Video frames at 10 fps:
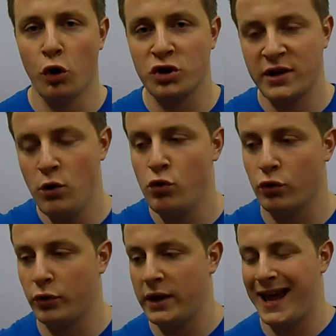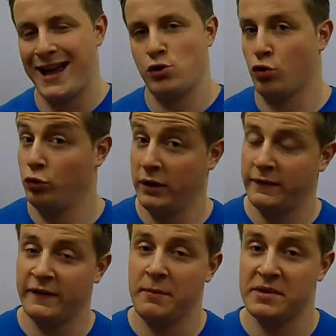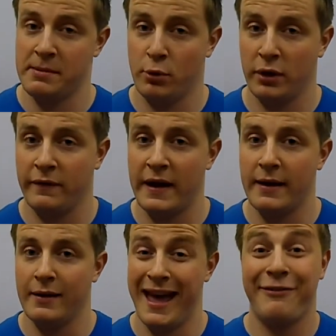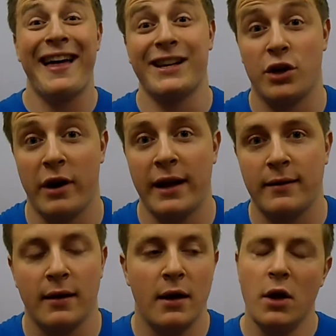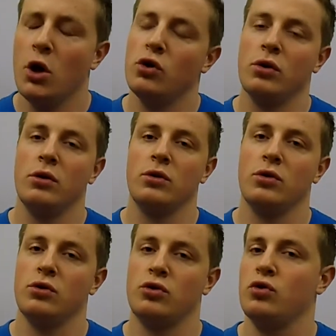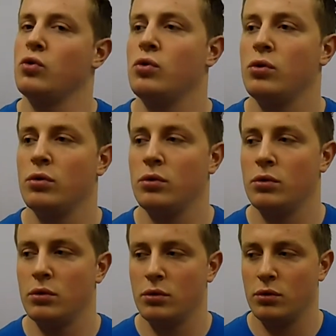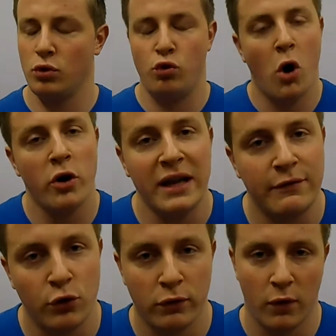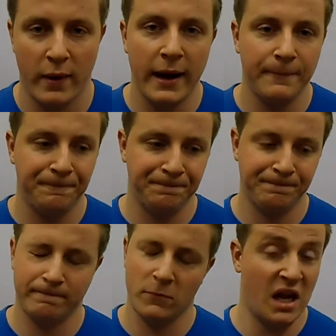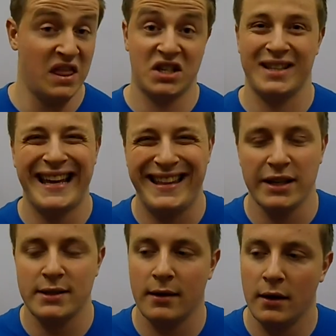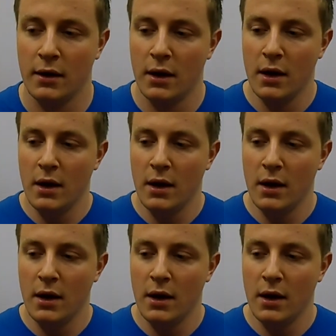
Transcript: You're still growing and you're only 15% body fat, if that's correct. So, you aren't even overweight in the slightest.